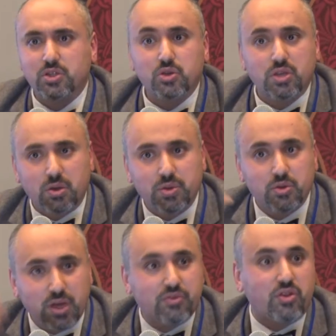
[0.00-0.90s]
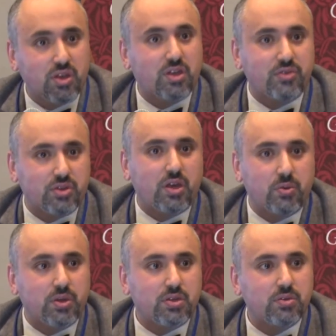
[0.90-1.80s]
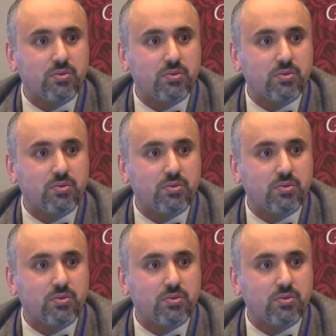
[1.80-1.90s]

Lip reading: So yeah, we do have to think of it that way.